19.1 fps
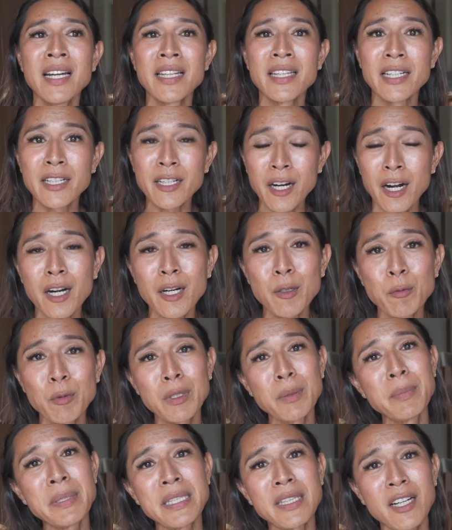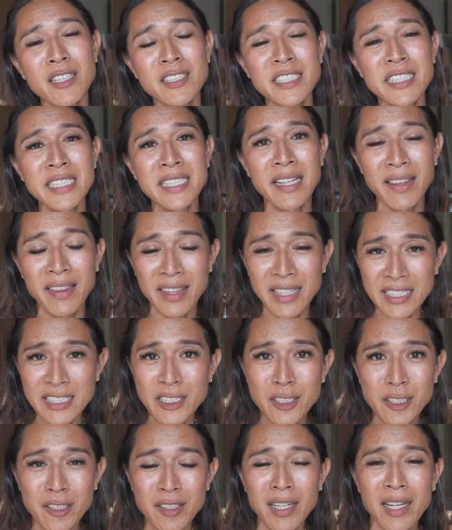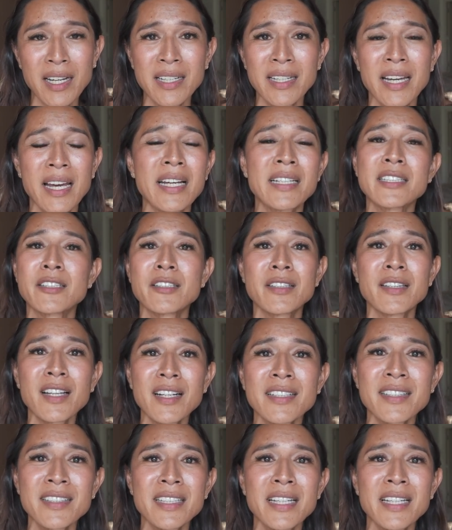The car will be launching this July, and good luck to